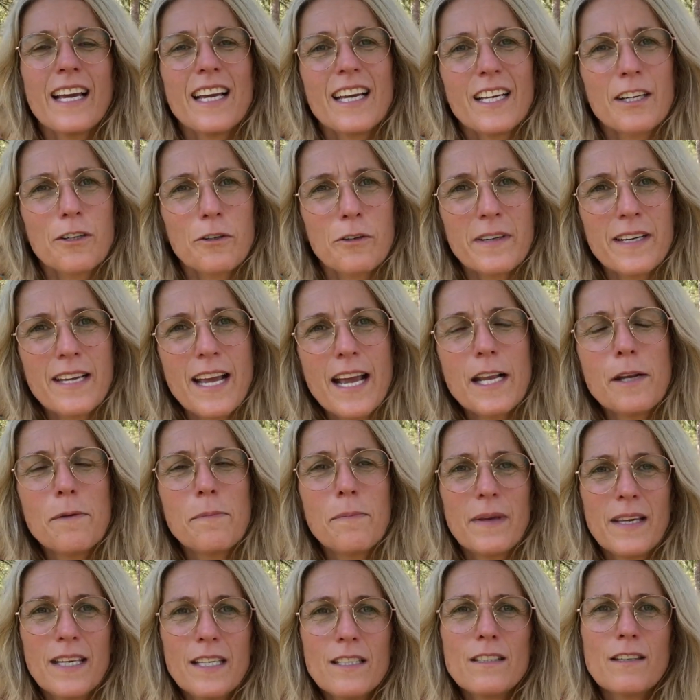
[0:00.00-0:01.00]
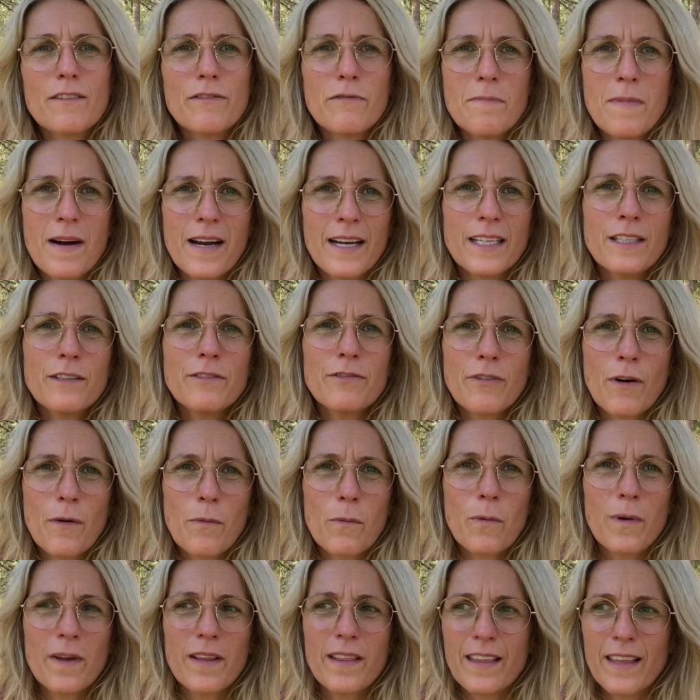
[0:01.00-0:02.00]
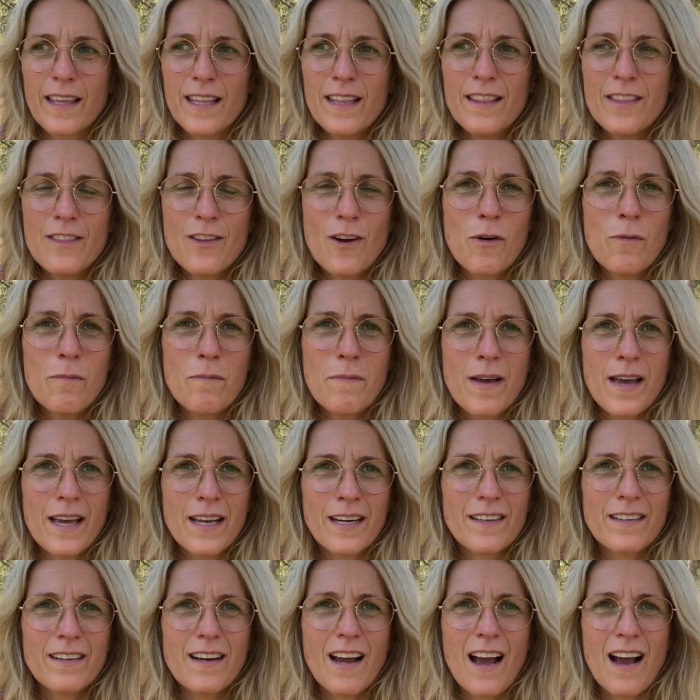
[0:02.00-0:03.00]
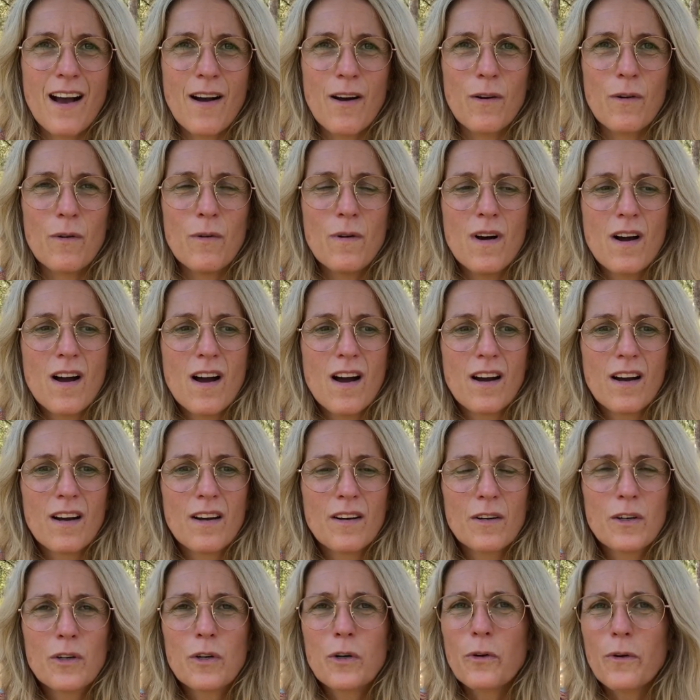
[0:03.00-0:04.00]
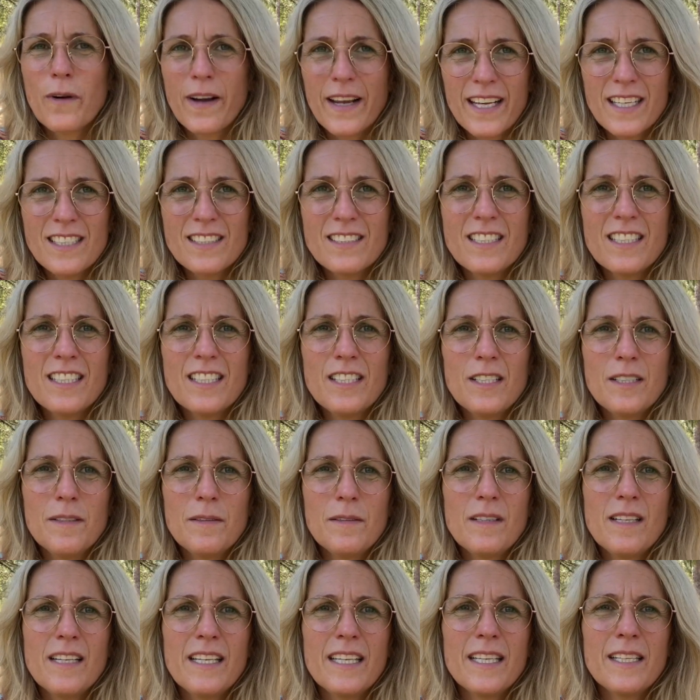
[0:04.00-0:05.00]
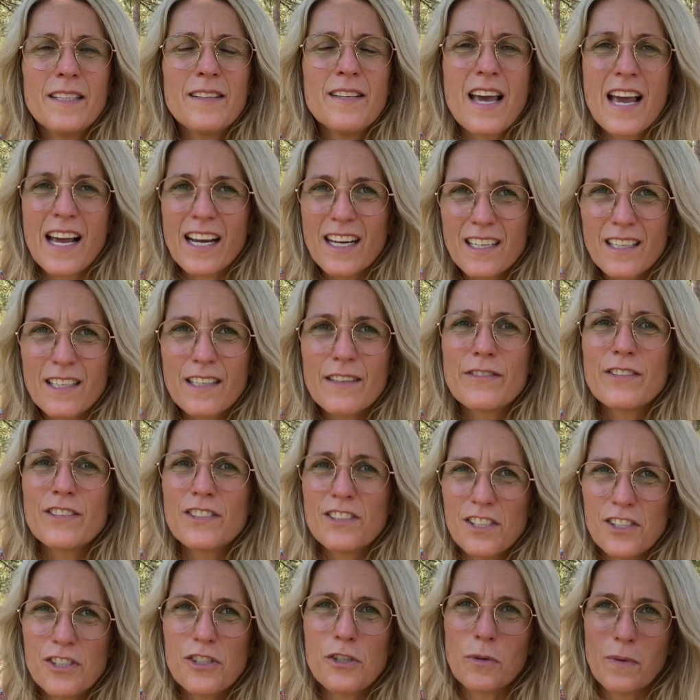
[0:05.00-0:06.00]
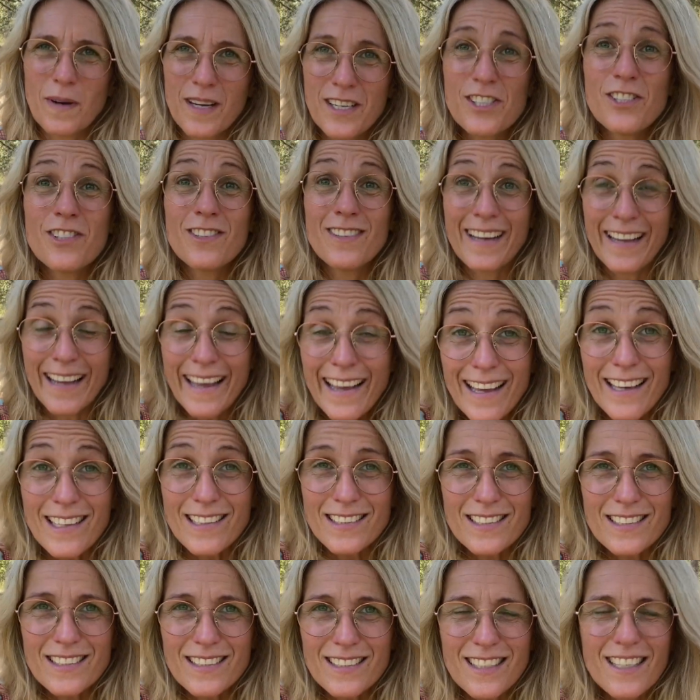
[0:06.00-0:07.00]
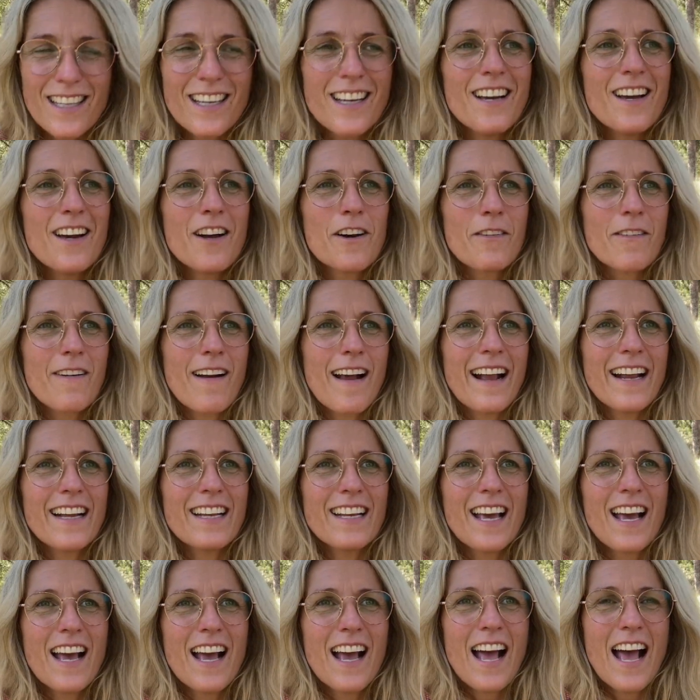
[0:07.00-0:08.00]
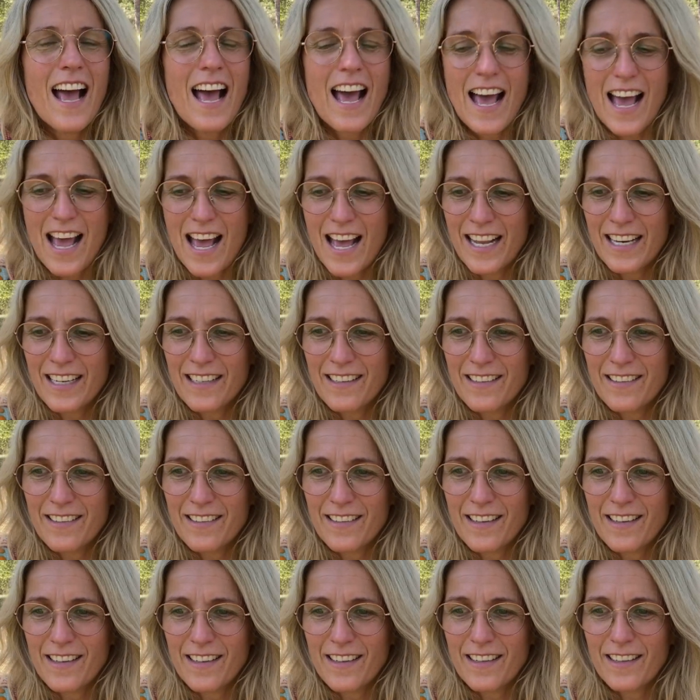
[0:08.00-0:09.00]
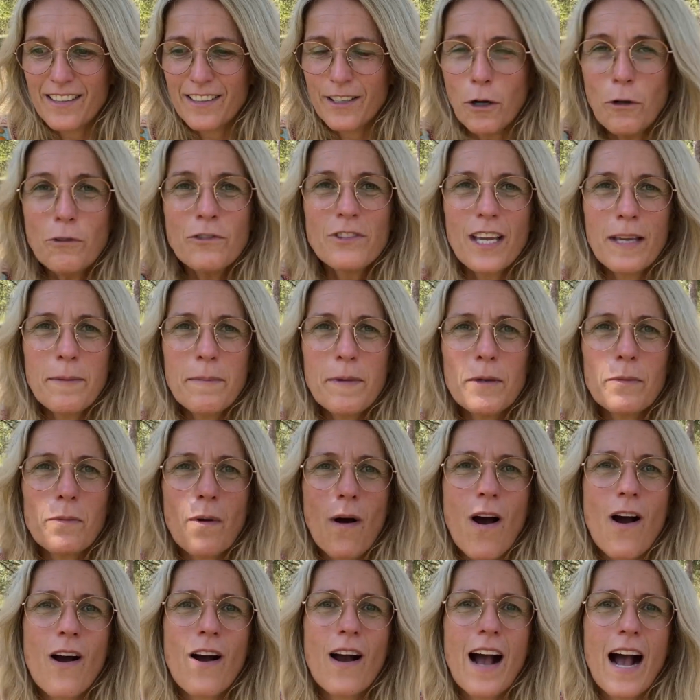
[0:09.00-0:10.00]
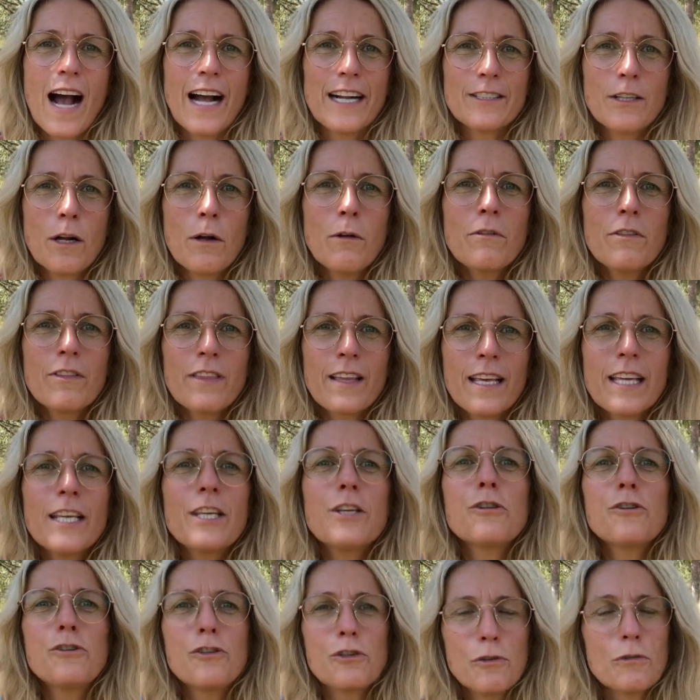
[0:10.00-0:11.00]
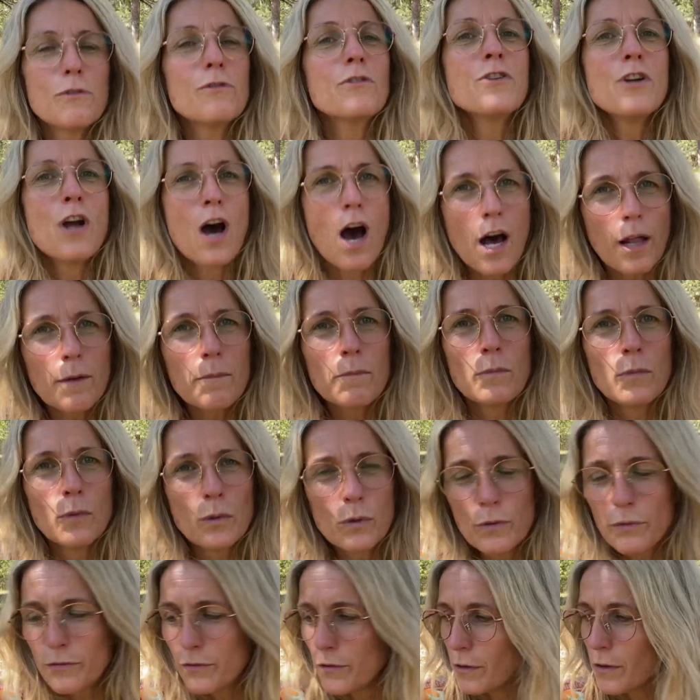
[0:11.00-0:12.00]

create peace of mind from within, no matter how crazily negative a situation is, right? And don't take me wrong, I don't think you should not move to